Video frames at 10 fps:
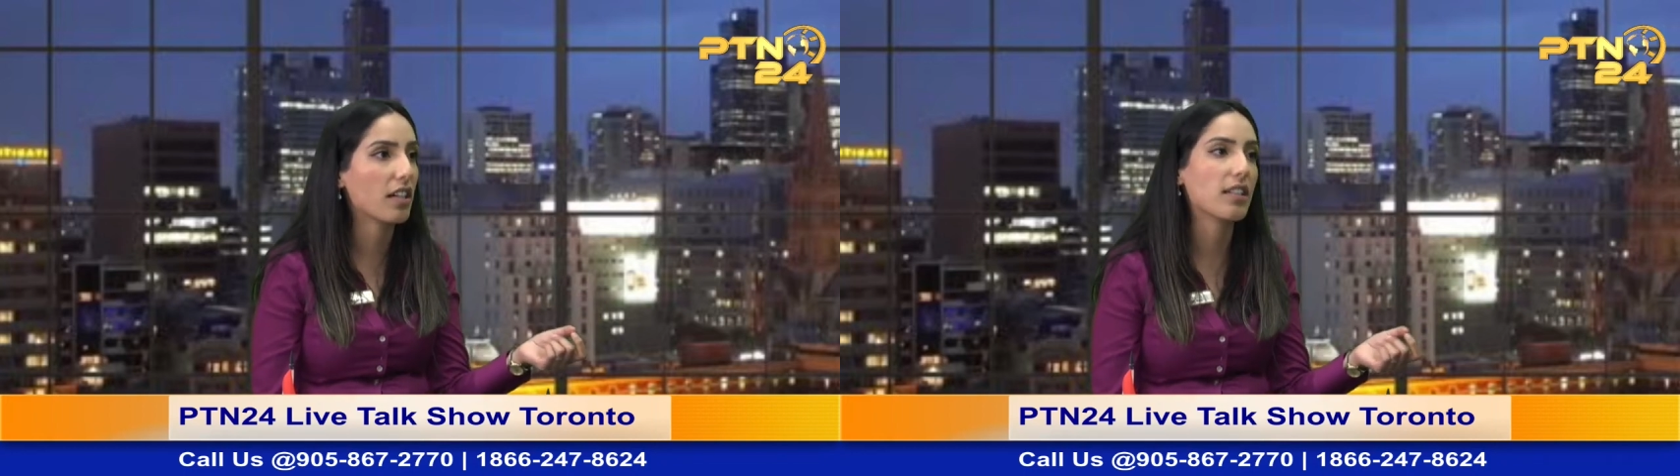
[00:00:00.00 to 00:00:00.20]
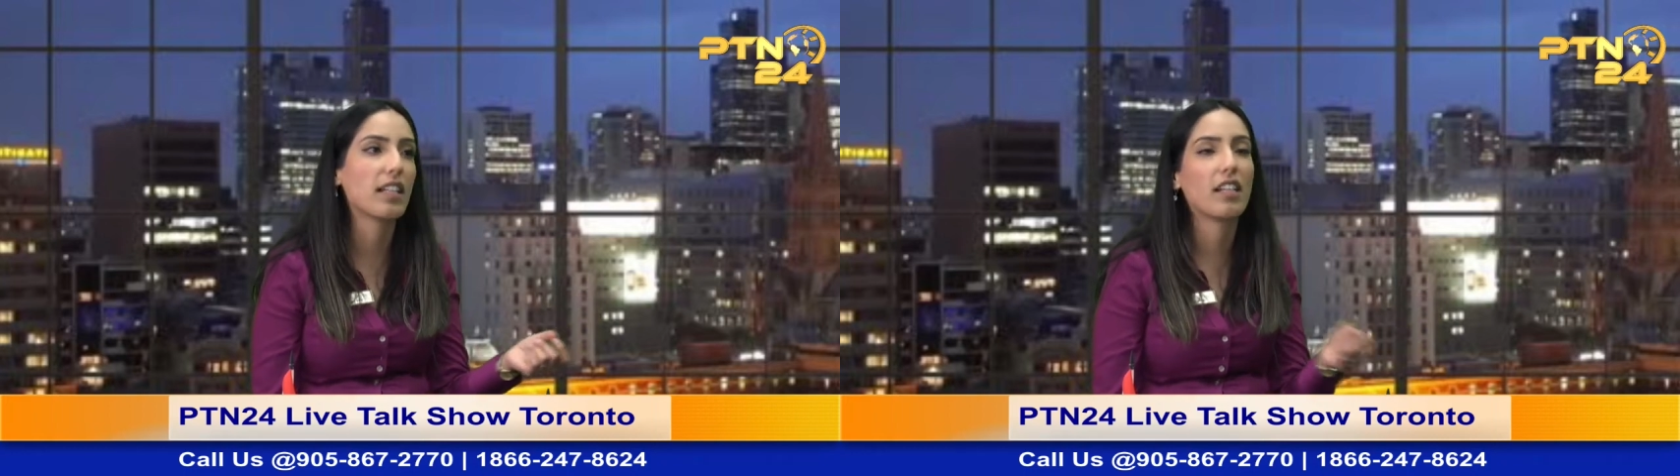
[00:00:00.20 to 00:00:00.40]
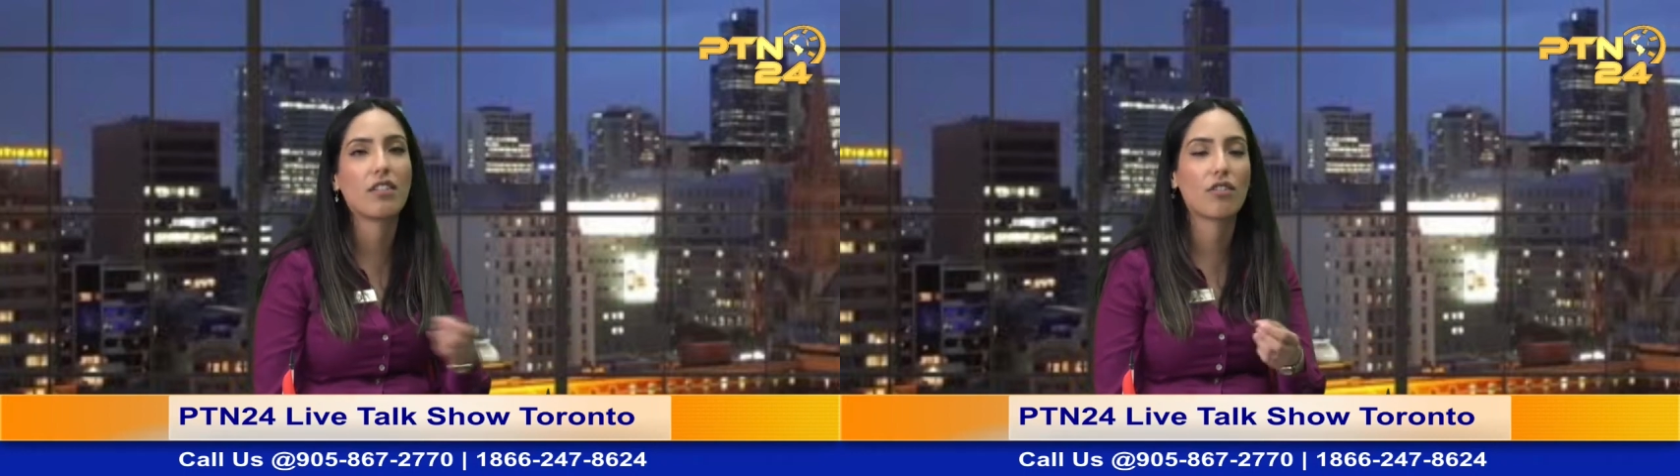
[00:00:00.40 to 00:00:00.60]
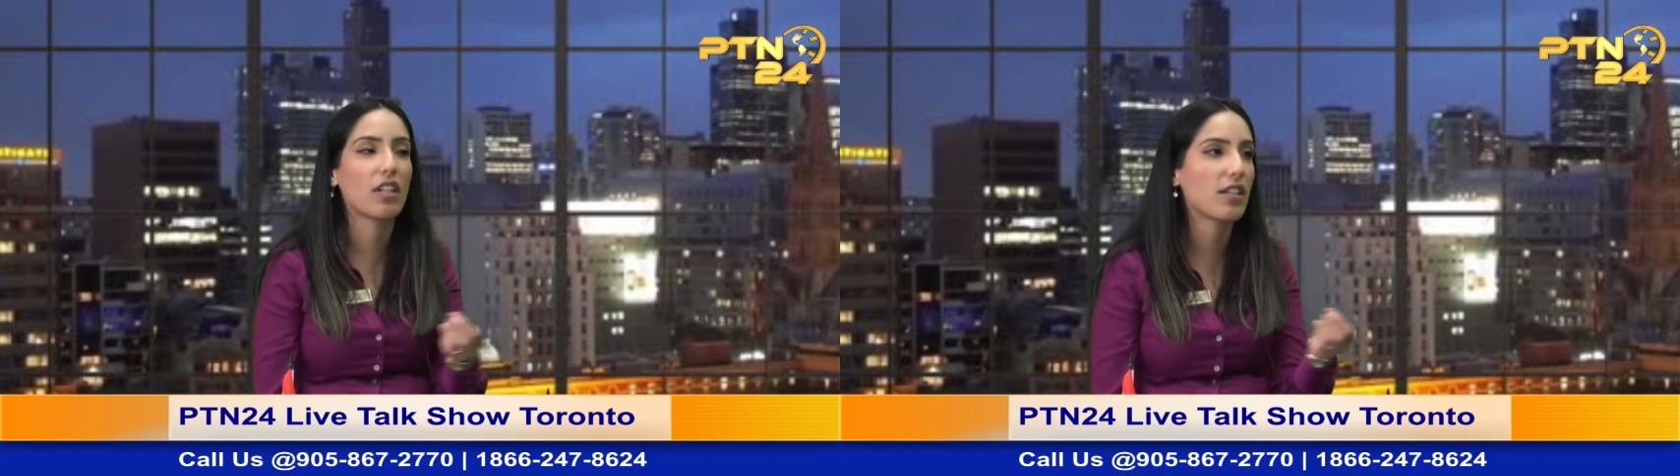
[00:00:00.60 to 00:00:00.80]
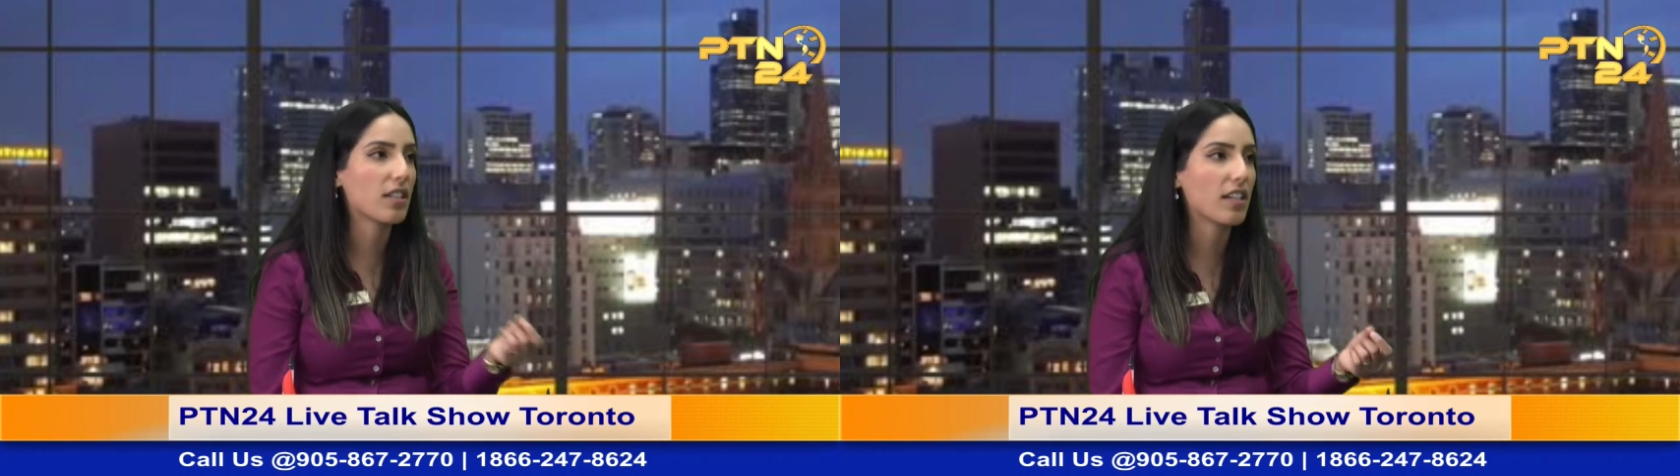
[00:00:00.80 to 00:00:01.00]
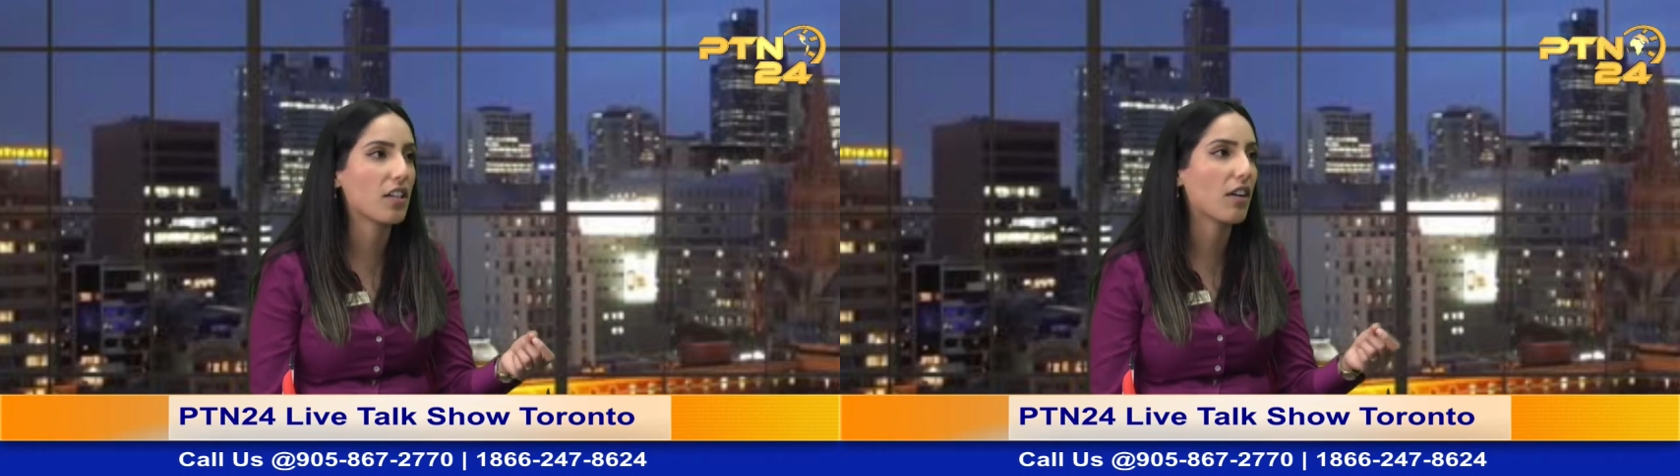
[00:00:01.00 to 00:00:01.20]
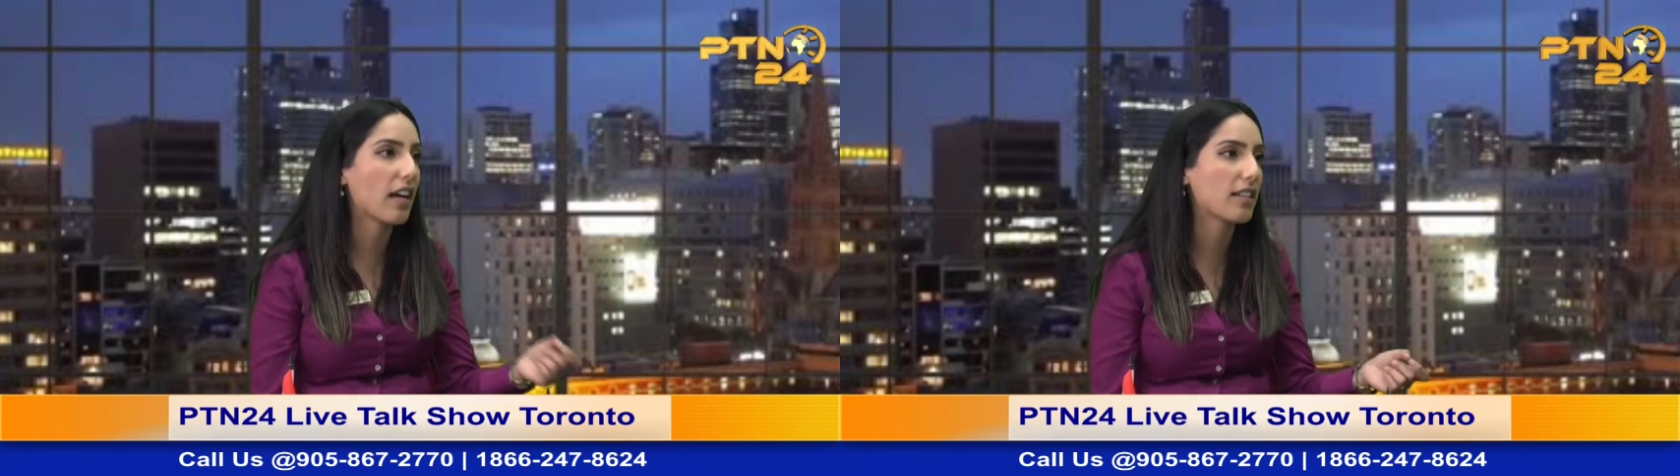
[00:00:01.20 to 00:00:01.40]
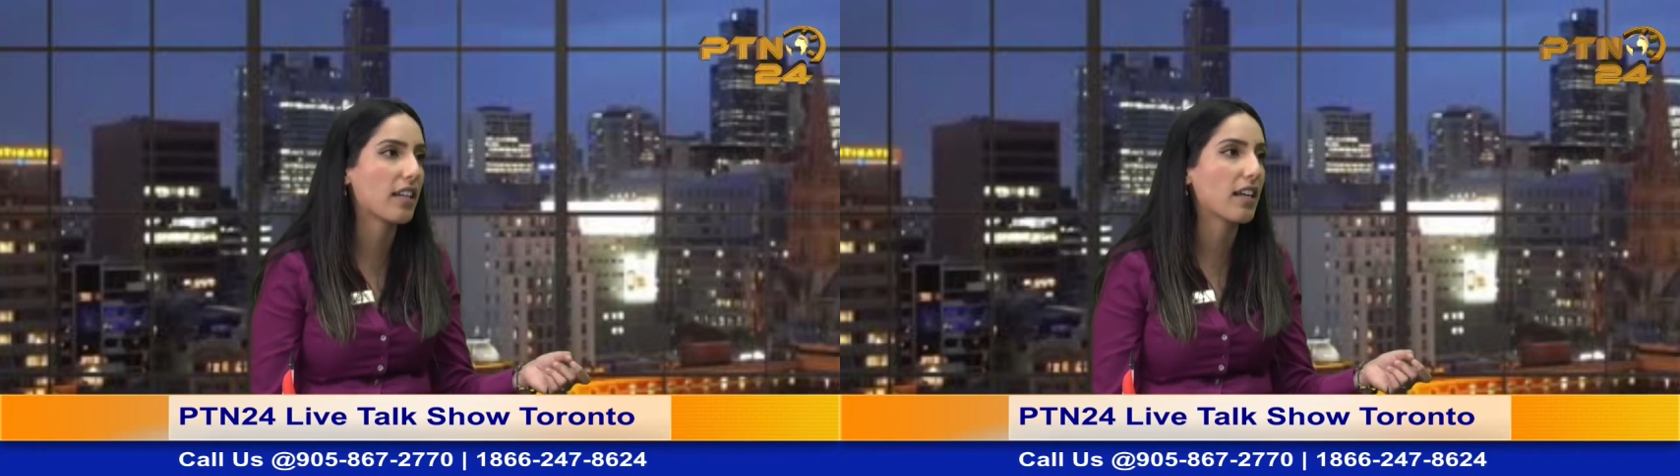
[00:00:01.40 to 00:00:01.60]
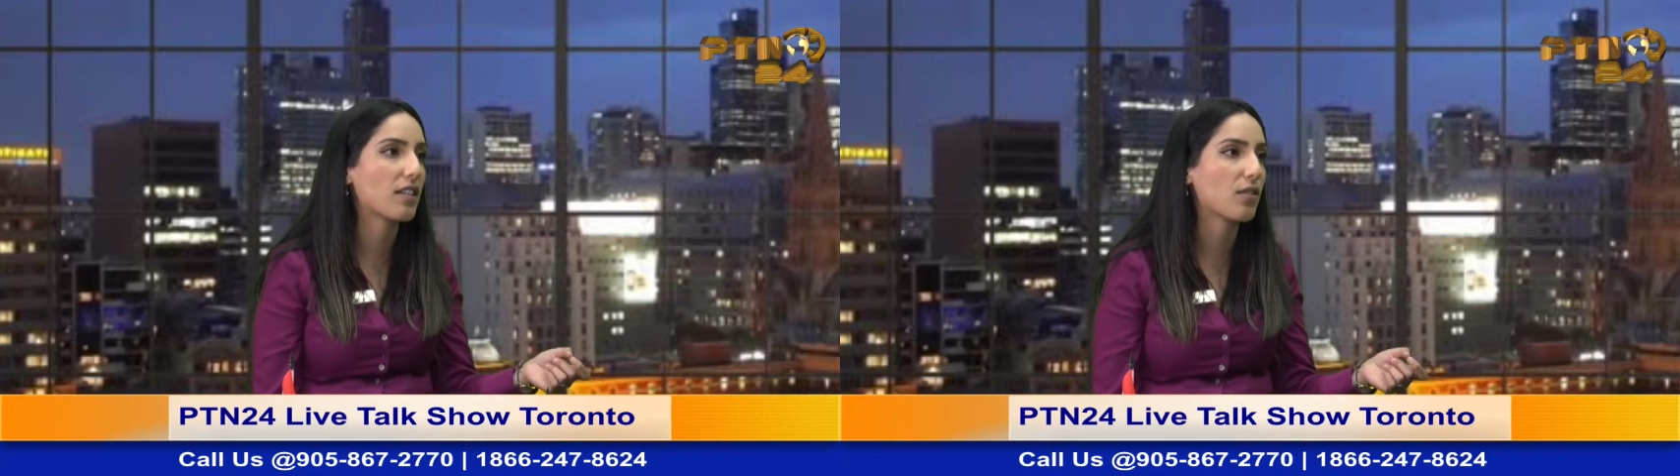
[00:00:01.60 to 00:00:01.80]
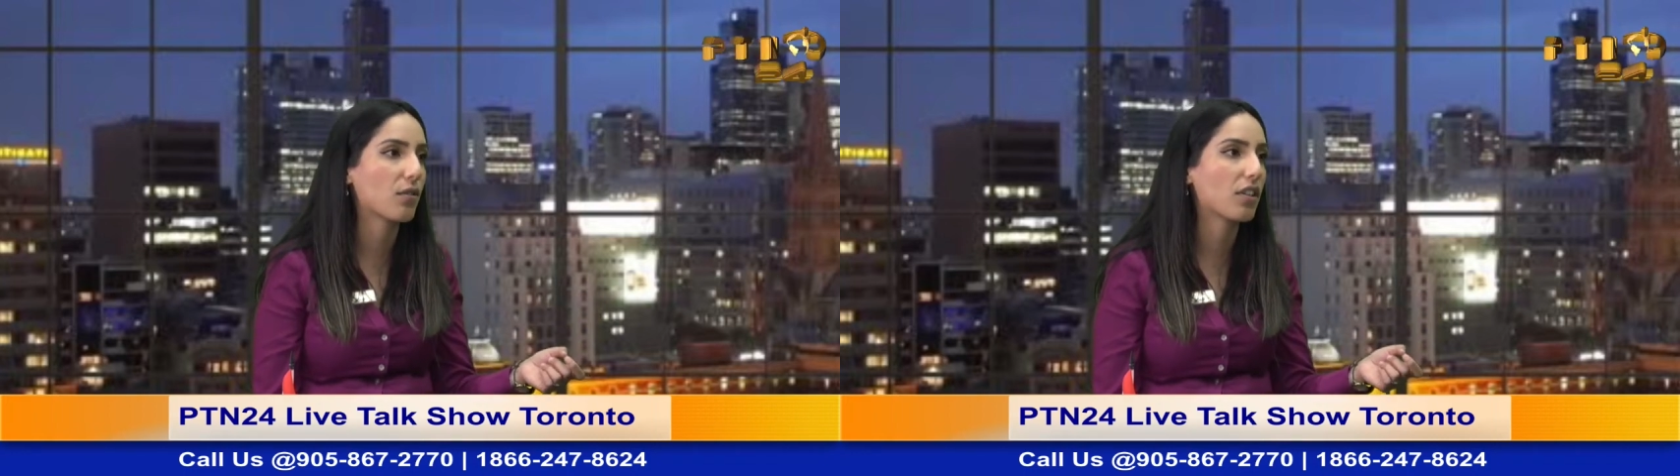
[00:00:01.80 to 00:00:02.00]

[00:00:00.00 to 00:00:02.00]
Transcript: say their custody or access,